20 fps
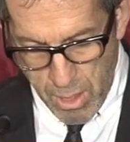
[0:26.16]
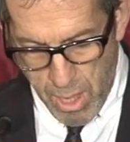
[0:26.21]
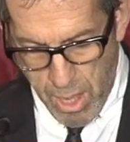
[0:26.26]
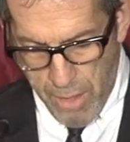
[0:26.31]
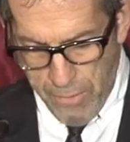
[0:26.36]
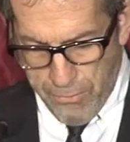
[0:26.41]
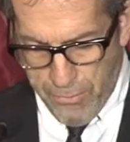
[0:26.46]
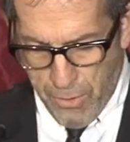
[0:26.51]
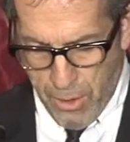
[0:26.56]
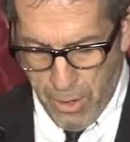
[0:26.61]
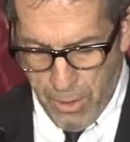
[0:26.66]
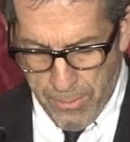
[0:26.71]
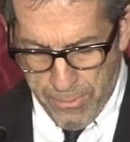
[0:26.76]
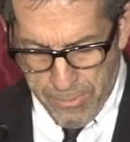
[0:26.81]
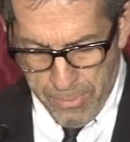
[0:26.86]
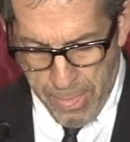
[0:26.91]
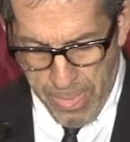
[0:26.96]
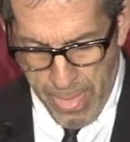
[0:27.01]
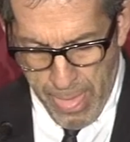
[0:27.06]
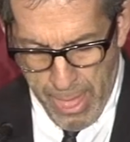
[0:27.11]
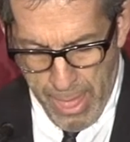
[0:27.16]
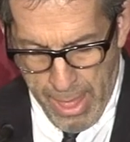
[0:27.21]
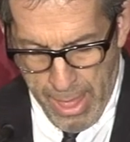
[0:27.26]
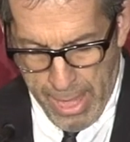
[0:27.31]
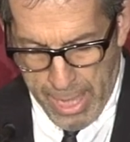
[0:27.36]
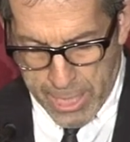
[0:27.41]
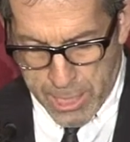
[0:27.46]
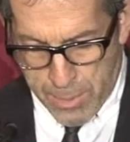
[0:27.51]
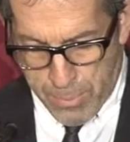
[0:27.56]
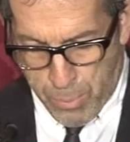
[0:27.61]
amfAR
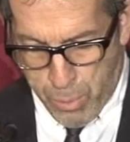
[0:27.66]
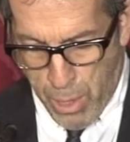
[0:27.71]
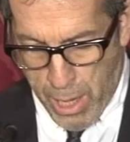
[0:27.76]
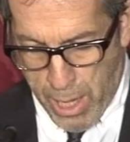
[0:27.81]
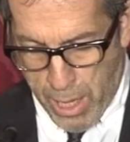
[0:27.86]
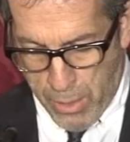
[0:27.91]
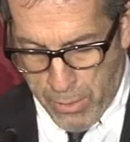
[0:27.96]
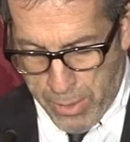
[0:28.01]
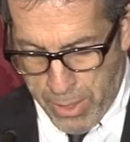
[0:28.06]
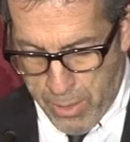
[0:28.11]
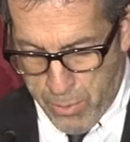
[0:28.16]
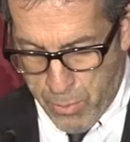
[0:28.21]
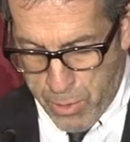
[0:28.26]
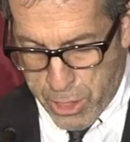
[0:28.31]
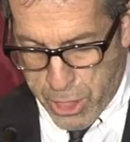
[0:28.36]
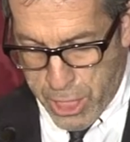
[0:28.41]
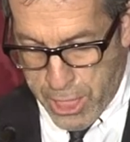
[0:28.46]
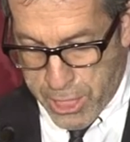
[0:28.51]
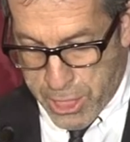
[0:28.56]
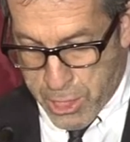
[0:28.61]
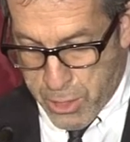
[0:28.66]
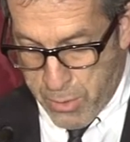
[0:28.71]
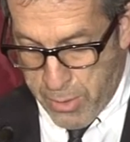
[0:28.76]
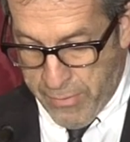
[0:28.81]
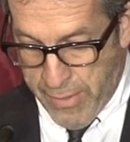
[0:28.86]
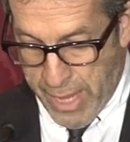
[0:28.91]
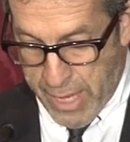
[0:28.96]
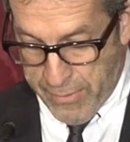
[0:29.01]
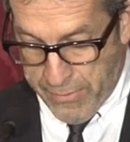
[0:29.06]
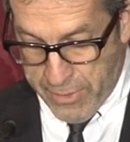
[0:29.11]
has a proud and rich history
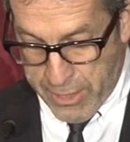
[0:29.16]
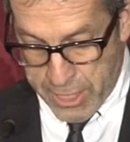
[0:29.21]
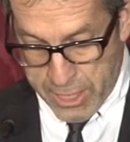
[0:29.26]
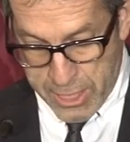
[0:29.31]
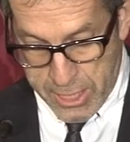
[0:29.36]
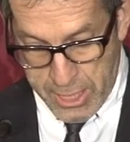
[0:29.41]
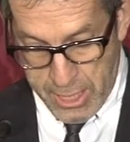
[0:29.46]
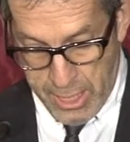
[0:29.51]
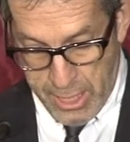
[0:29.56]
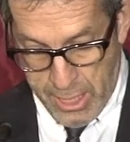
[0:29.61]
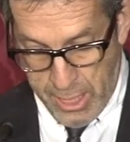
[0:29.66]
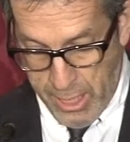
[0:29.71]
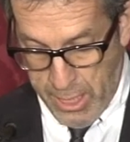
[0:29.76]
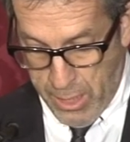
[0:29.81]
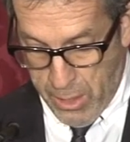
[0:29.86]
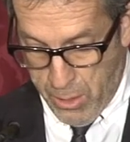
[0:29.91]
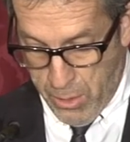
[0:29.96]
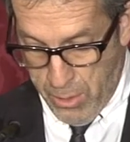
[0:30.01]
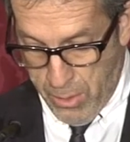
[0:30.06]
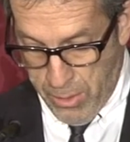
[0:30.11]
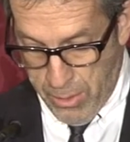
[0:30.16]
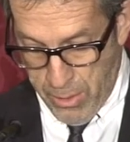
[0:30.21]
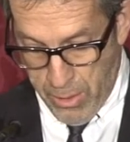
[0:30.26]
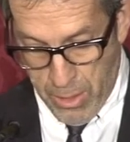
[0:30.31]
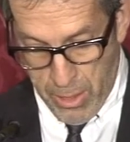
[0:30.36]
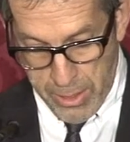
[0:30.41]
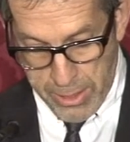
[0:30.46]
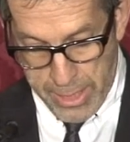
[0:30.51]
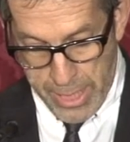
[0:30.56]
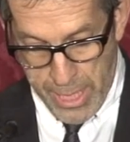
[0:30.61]
of advocacy here
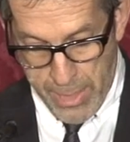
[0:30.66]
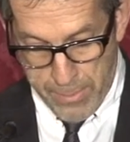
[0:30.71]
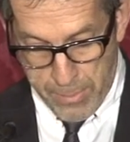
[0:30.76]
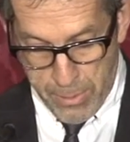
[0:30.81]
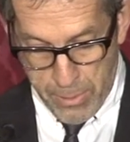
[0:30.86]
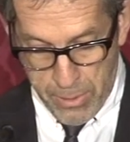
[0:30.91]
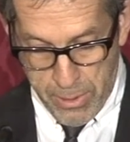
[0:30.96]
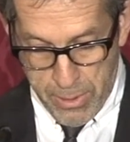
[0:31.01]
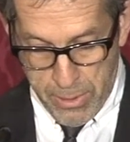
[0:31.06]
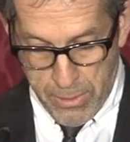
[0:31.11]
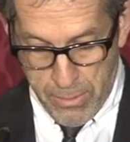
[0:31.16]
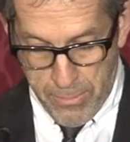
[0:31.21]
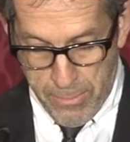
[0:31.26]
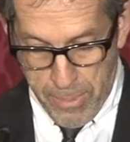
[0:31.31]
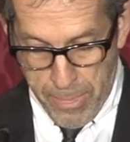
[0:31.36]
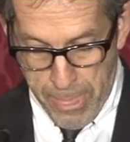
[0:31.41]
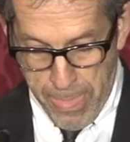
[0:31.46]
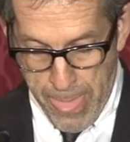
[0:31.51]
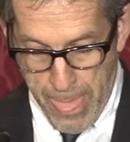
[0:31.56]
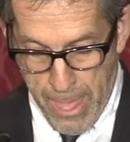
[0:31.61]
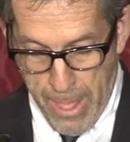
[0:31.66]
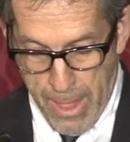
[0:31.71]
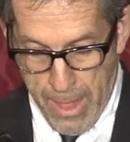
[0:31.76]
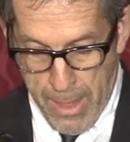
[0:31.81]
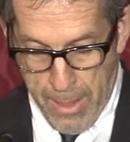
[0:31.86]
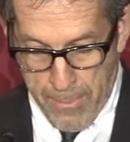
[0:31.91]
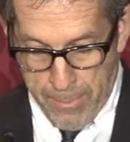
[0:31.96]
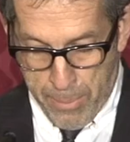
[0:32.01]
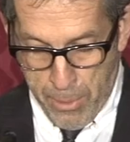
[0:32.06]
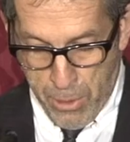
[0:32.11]
on Capitol Hill,
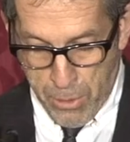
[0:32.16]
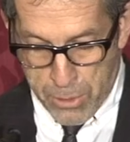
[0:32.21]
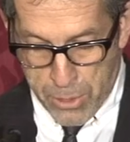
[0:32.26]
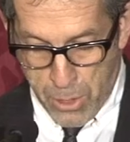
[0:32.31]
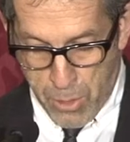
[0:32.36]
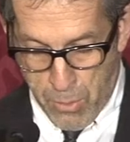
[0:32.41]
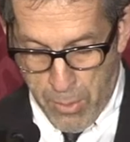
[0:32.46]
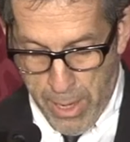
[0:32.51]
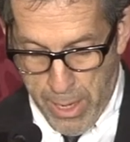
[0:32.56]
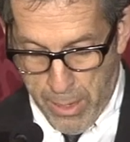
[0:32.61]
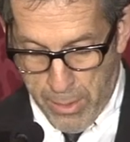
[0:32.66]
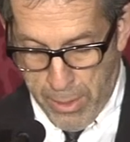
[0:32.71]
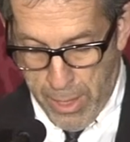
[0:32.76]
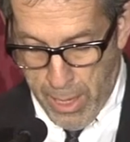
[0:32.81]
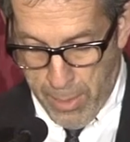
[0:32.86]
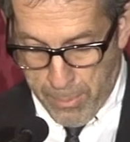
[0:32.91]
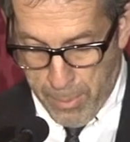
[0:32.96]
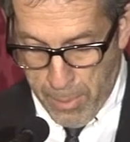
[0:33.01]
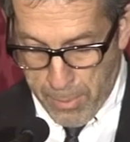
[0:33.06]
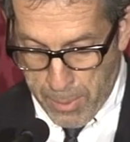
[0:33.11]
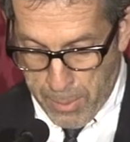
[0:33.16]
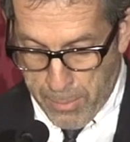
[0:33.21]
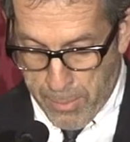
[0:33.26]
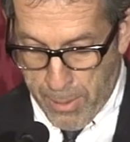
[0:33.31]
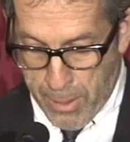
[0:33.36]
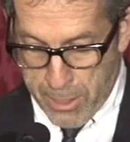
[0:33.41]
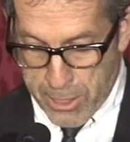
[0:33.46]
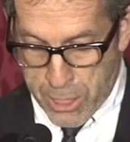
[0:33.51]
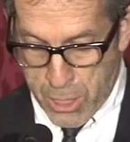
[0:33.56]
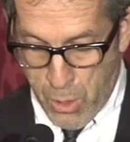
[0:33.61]
built around our public
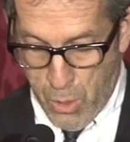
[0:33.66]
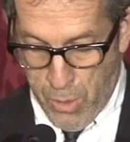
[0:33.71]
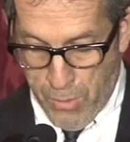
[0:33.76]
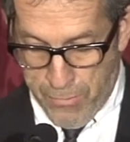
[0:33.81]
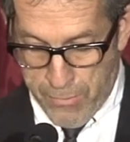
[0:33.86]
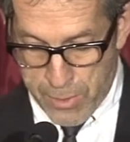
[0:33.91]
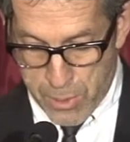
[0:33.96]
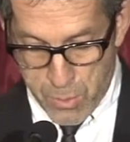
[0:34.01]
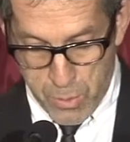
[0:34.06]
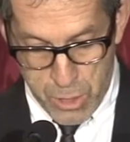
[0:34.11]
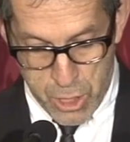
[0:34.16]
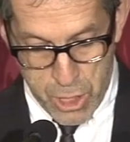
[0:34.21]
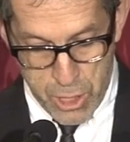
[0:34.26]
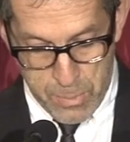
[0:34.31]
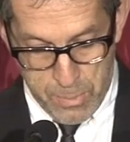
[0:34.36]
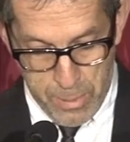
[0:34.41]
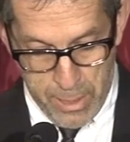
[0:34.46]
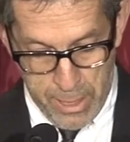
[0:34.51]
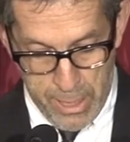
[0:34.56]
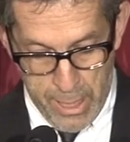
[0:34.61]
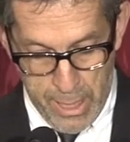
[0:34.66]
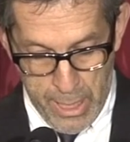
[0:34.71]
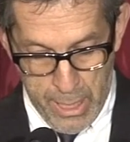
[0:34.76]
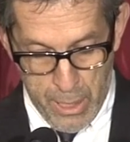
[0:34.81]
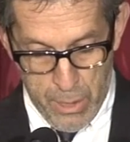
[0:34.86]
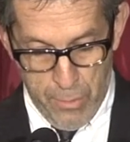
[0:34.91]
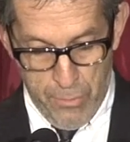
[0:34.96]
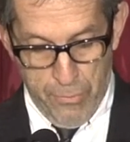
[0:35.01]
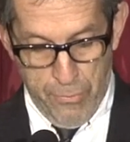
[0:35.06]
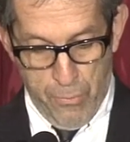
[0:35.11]
policy office, which has been
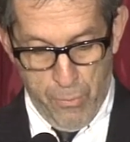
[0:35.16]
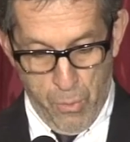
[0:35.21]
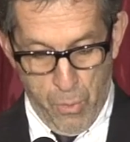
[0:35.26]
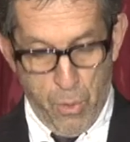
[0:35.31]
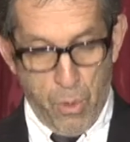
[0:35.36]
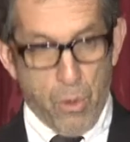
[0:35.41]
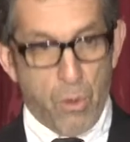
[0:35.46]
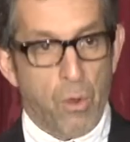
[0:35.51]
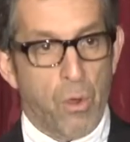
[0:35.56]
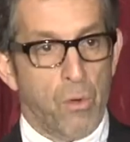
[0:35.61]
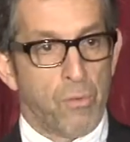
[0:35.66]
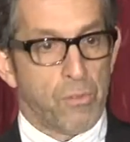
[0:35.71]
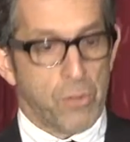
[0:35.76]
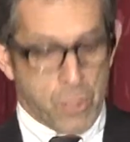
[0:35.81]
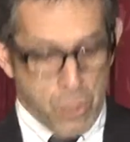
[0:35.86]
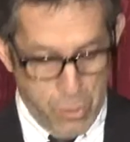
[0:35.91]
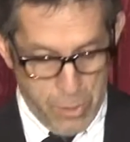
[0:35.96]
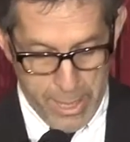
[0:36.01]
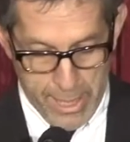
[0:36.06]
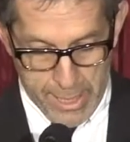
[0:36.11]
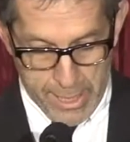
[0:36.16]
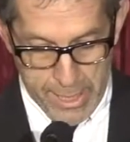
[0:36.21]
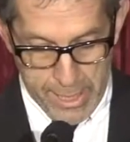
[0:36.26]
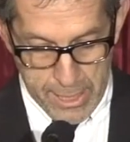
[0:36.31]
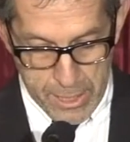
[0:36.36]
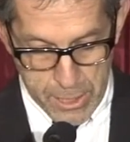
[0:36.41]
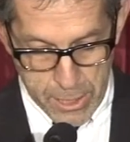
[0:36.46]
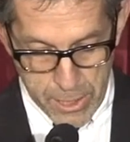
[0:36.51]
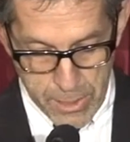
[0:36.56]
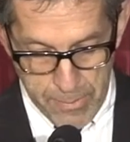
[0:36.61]
here for 2
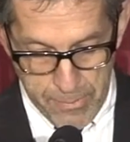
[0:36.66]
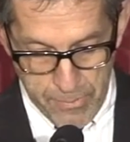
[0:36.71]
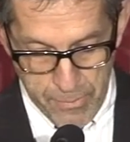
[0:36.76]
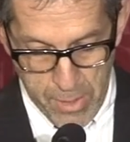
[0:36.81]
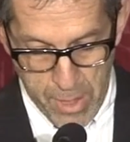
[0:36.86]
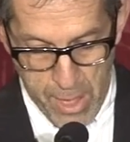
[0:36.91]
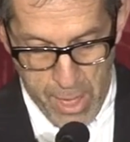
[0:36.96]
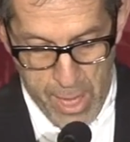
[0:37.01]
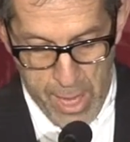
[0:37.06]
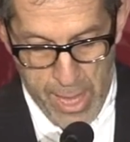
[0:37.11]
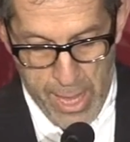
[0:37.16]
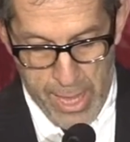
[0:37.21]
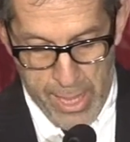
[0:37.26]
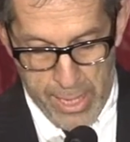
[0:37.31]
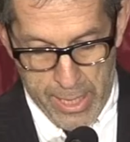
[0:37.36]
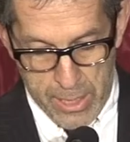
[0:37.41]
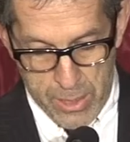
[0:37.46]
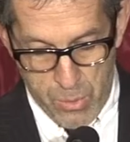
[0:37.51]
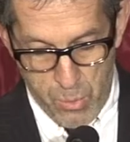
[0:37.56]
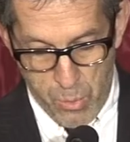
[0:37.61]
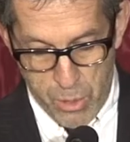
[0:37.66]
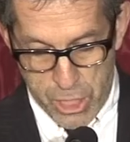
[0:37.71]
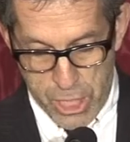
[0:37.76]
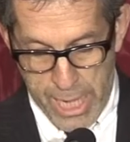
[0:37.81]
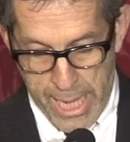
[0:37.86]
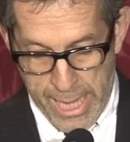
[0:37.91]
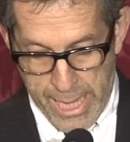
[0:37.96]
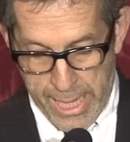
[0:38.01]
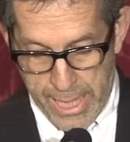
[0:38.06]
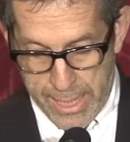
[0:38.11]
decades, and which
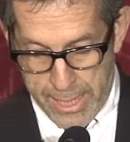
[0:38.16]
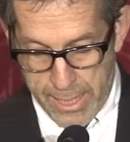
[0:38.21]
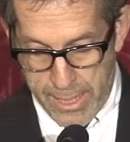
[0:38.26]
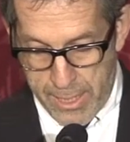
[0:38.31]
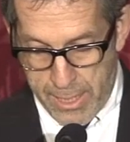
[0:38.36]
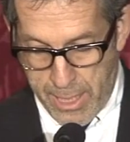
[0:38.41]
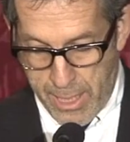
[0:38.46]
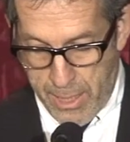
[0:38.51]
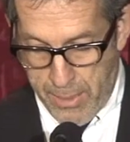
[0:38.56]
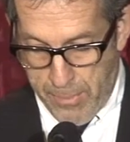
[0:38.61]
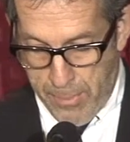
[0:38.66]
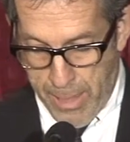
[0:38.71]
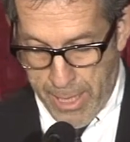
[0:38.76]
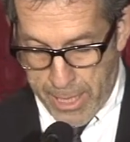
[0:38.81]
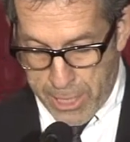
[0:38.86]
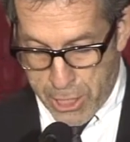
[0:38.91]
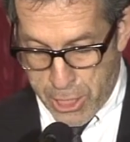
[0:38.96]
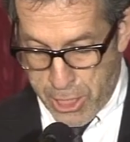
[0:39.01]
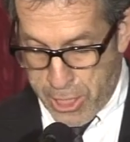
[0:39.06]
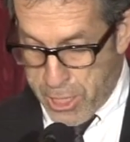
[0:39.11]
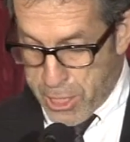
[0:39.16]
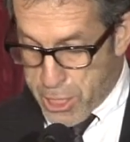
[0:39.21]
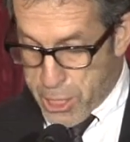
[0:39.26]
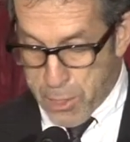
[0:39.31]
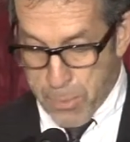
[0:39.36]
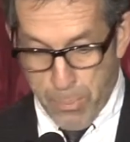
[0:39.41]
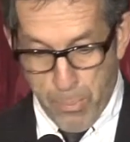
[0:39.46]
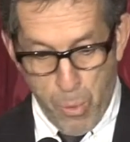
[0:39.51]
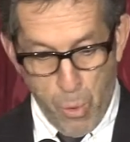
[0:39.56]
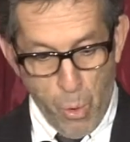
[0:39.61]
had the passionate
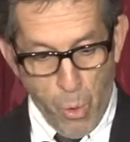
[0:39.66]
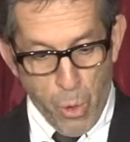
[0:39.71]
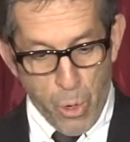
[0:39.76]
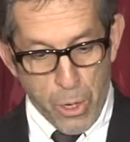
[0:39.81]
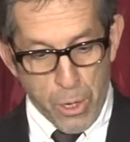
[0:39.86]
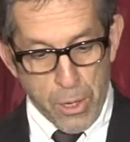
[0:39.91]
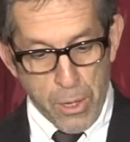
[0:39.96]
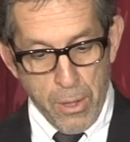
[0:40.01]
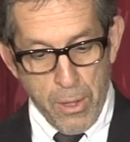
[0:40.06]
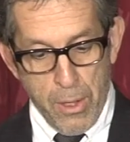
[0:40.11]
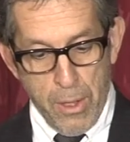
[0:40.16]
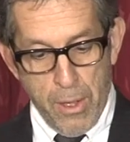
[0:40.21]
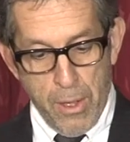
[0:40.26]
support